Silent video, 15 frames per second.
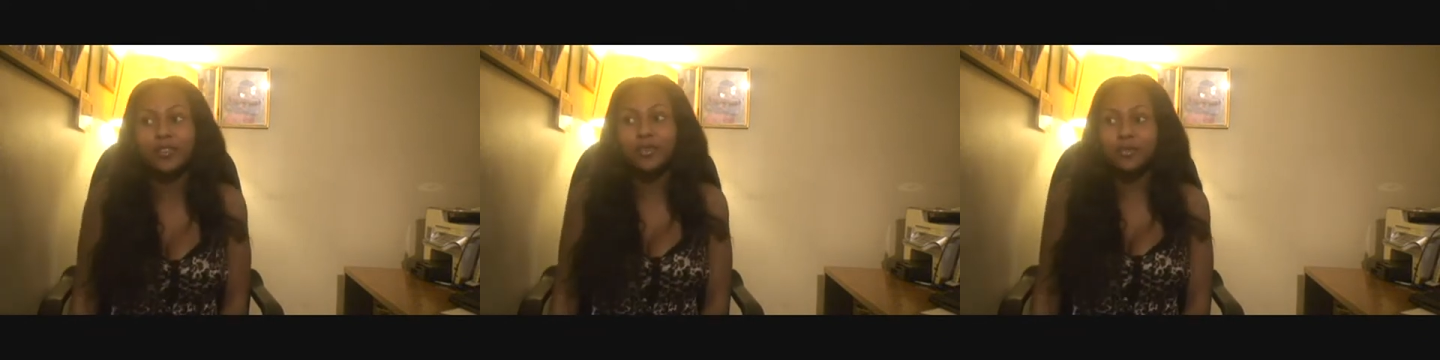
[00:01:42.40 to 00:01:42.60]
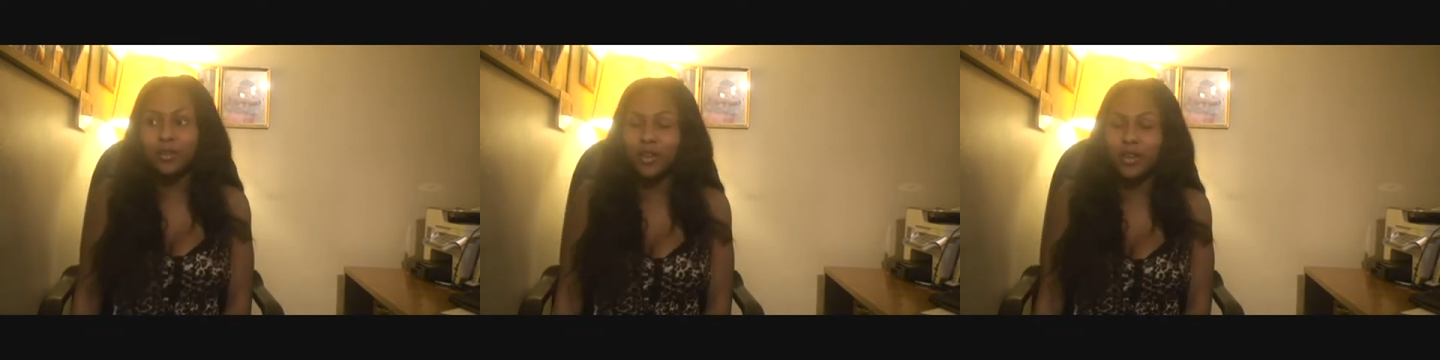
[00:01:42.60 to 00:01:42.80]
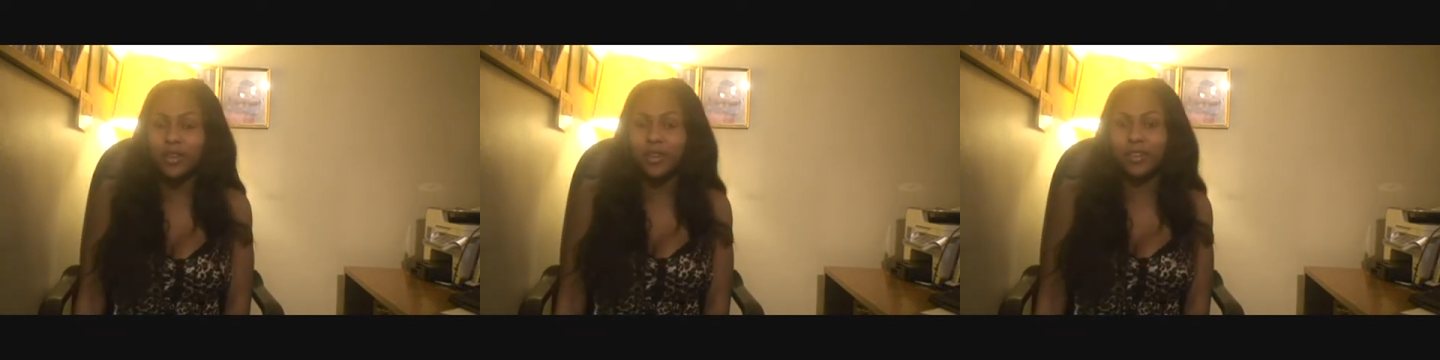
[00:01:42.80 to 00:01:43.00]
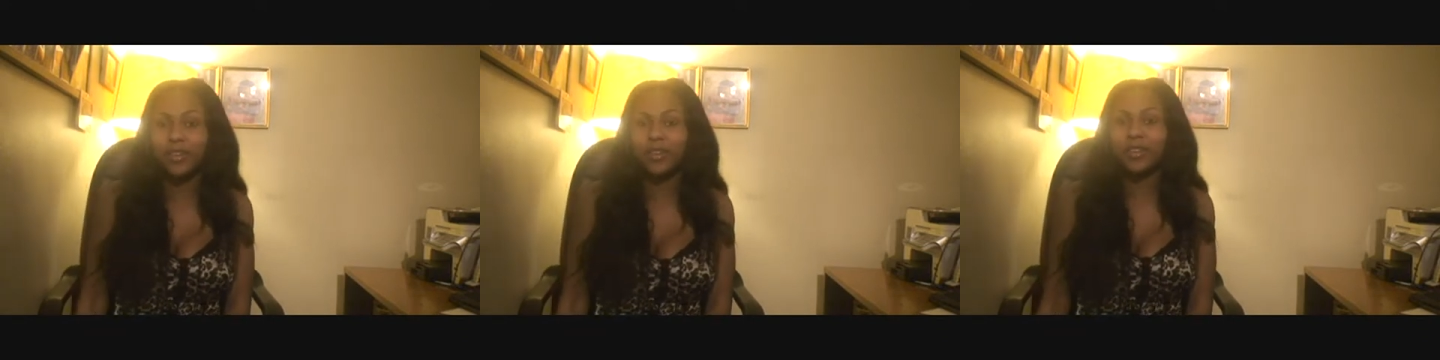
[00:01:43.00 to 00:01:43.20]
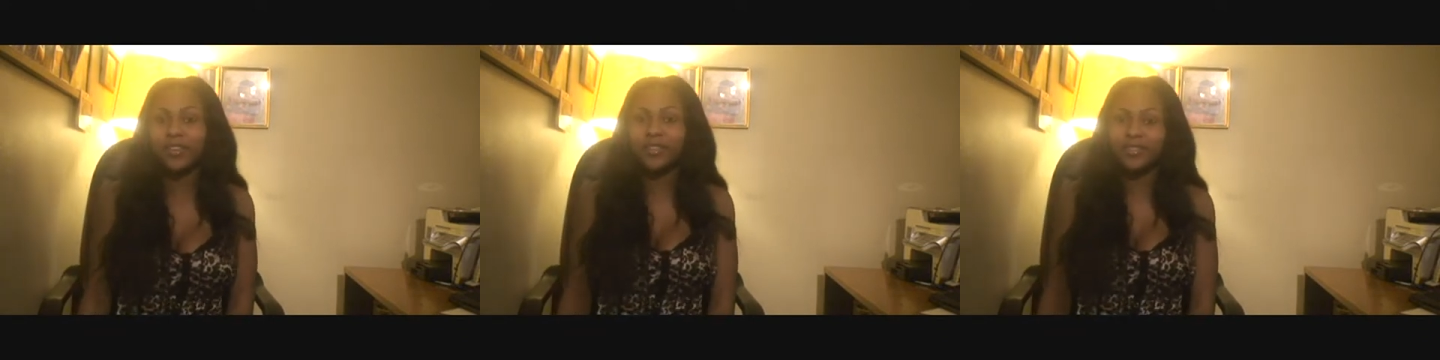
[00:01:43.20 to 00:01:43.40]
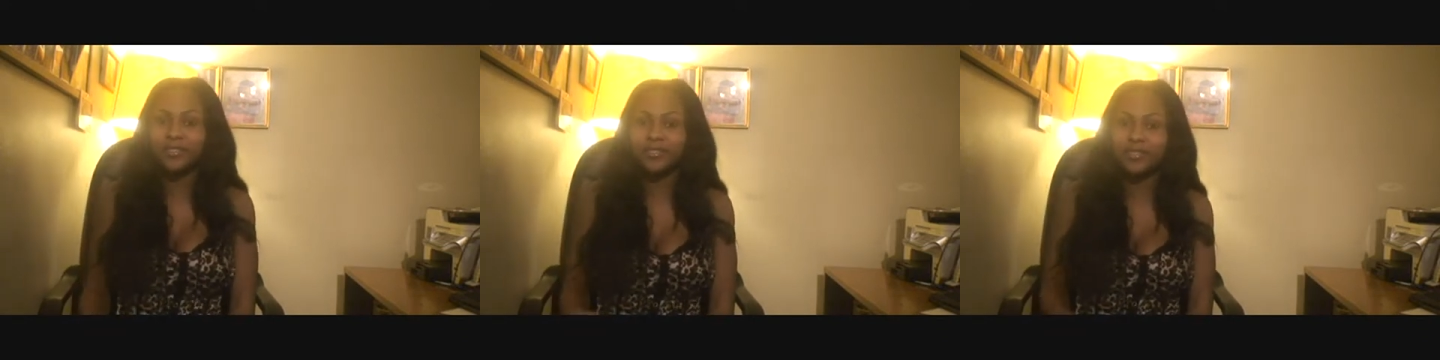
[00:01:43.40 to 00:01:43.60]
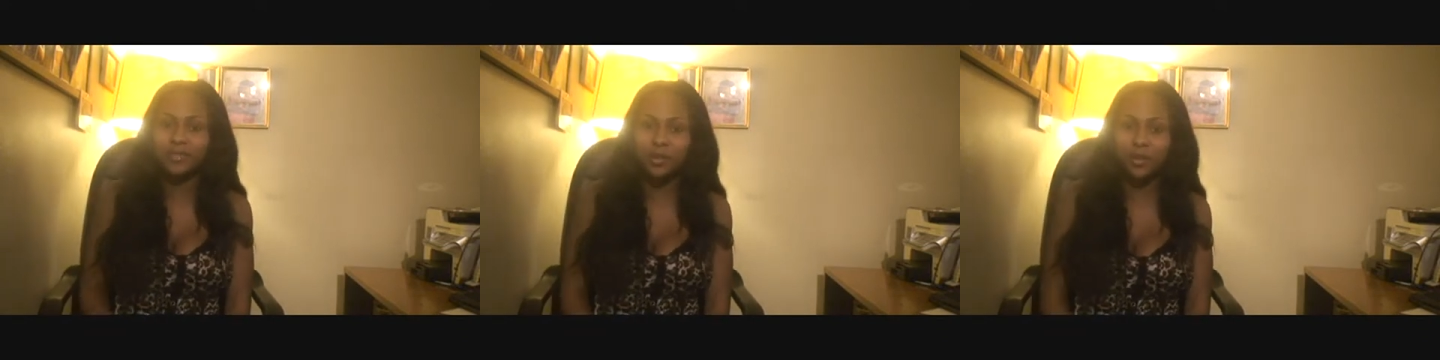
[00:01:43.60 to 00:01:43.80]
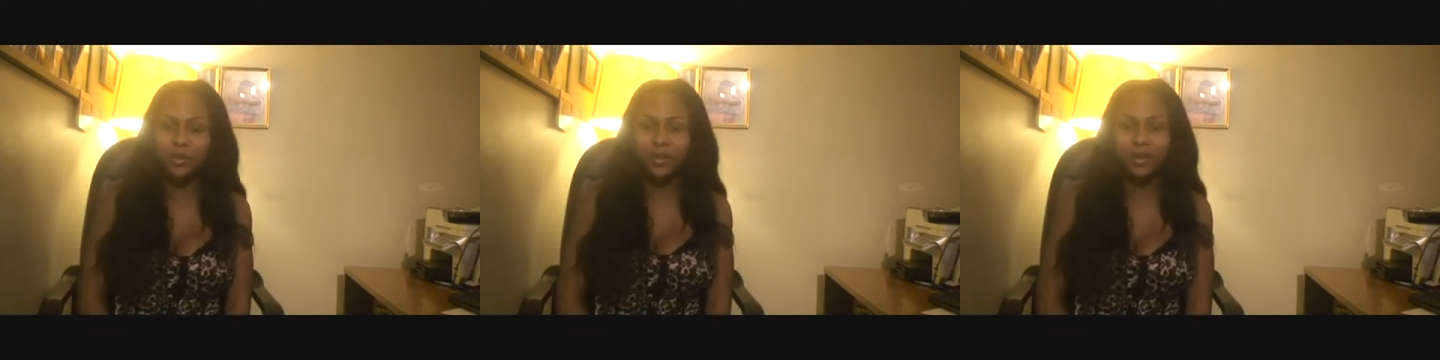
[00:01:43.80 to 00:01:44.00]
Go ahead.
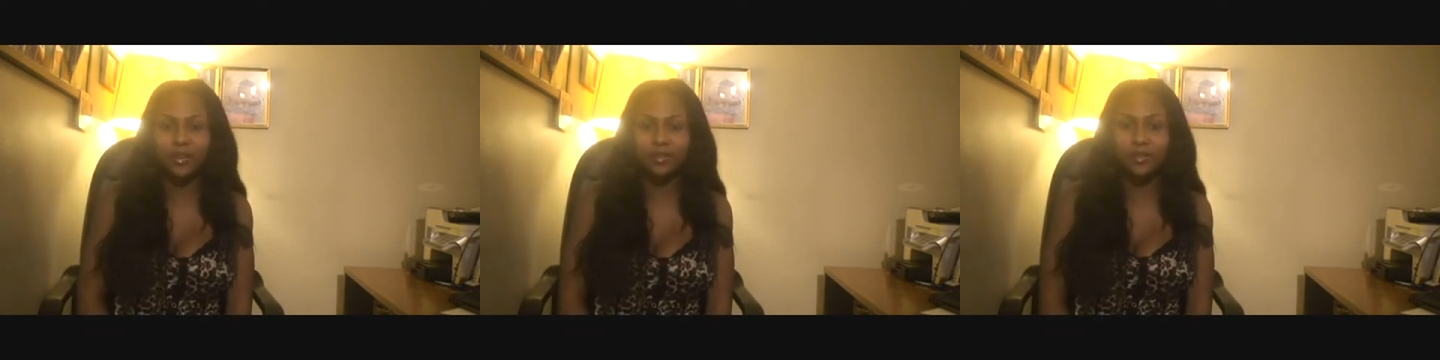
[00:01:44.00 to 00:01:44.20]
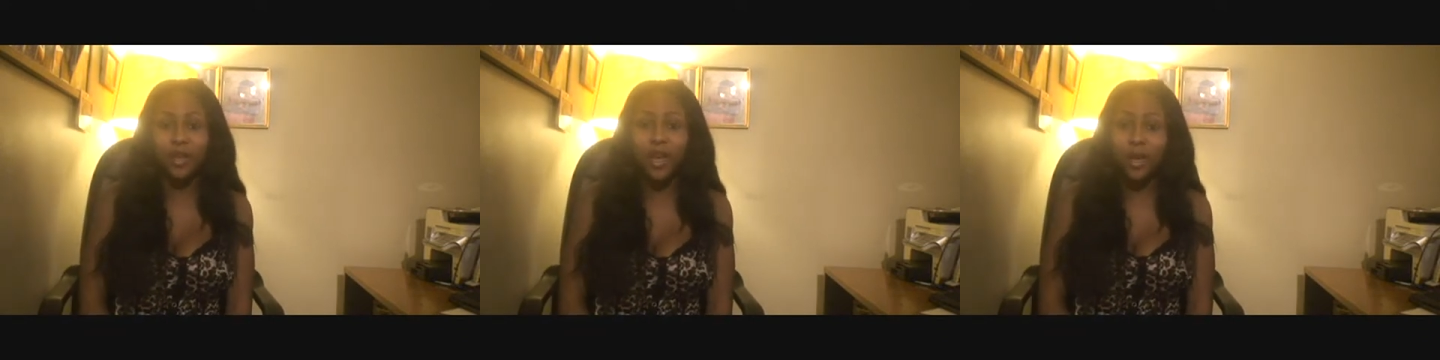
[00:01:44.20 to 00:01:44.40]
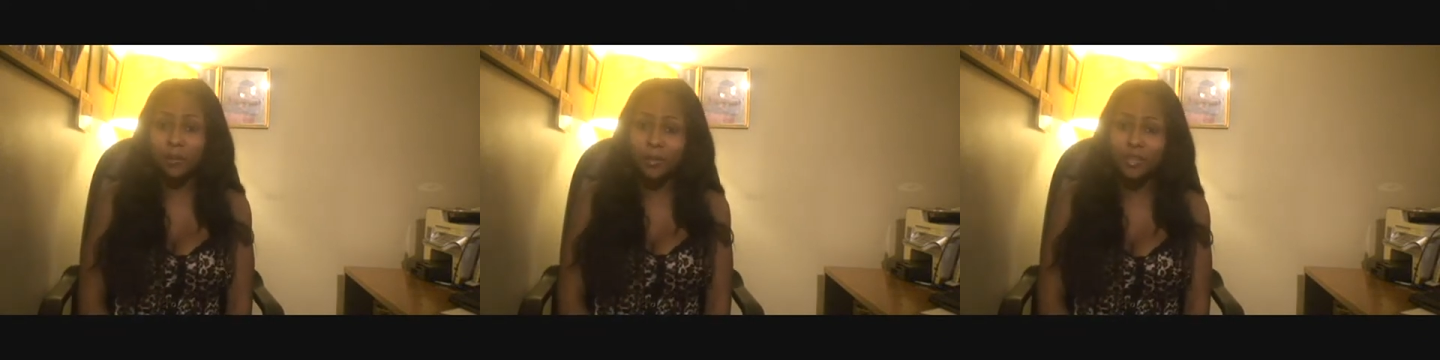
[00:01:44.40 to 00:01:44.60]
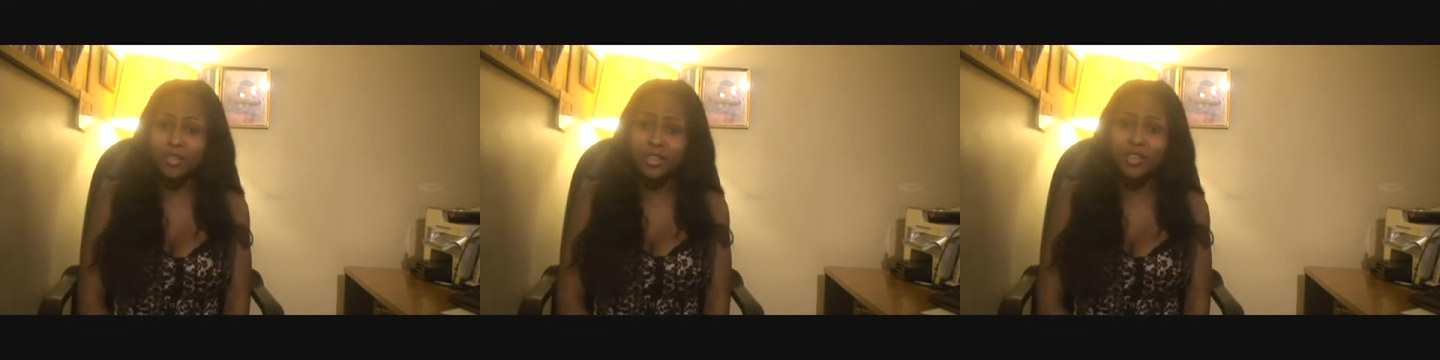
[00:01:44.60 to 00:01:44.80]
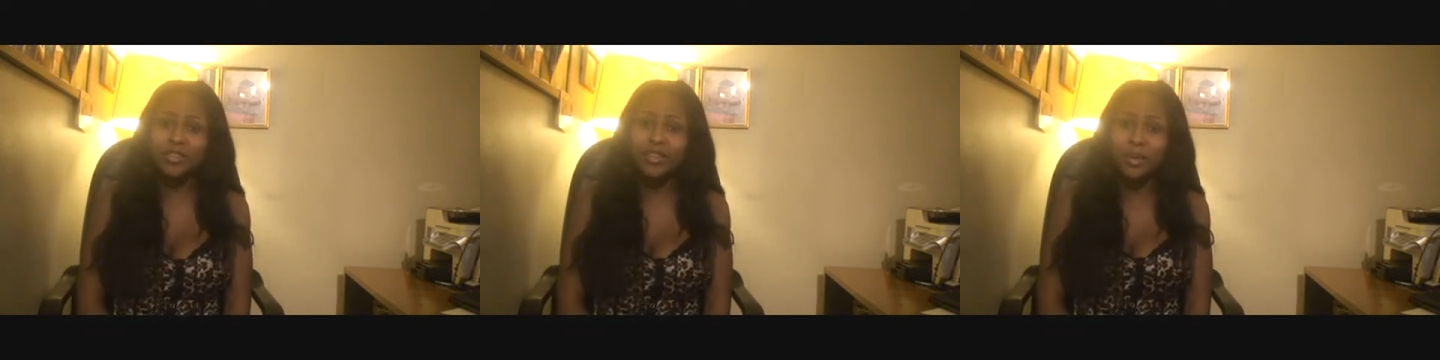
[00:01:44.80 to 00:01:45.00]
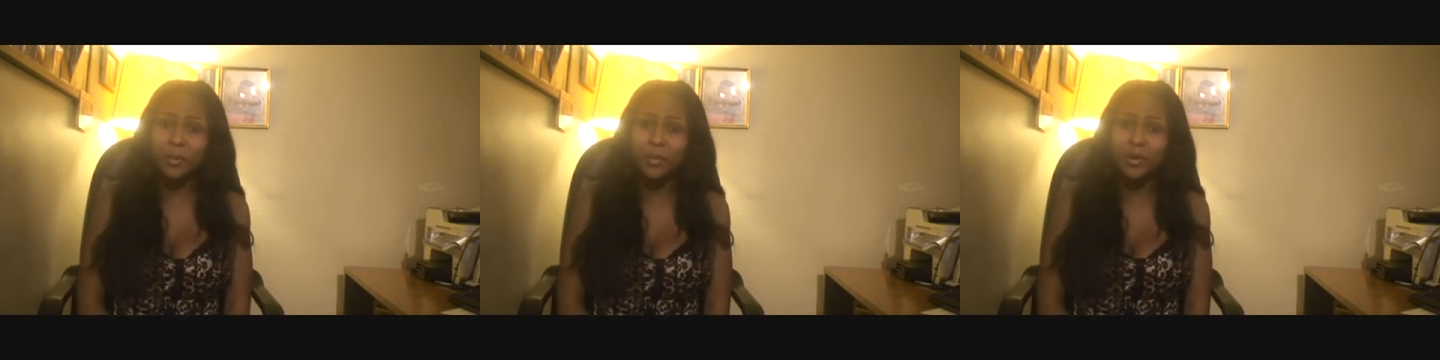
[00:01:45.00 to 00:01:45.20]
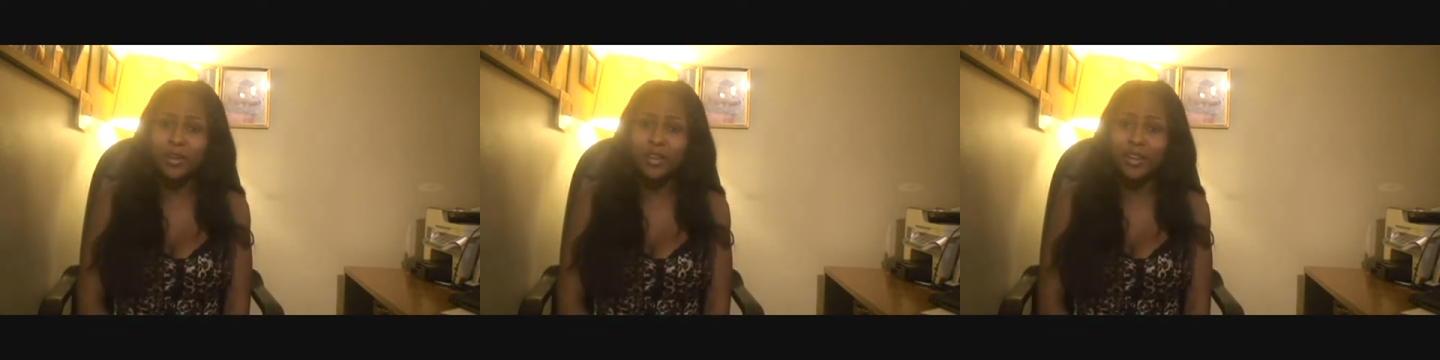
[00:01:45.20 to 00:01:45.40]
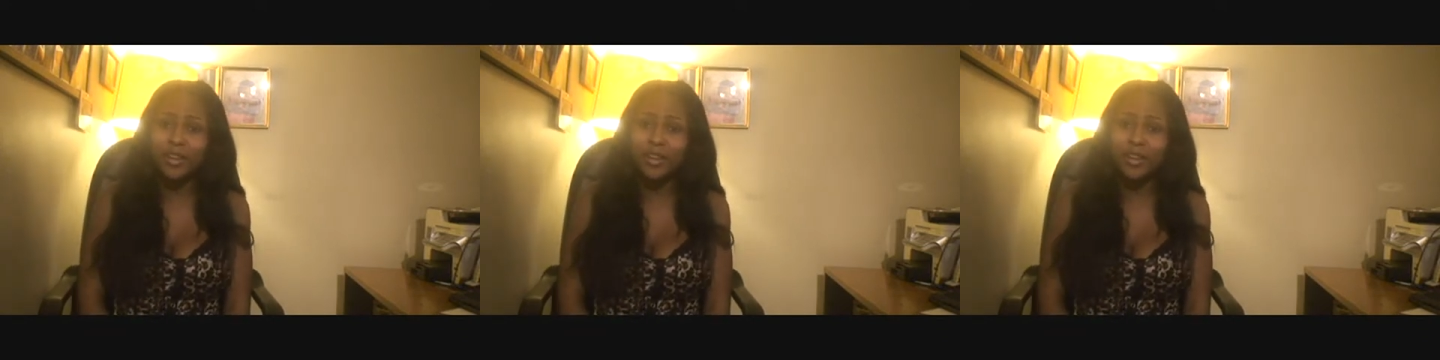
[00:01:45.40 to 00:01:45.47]
Okay, I'm gonna try the second part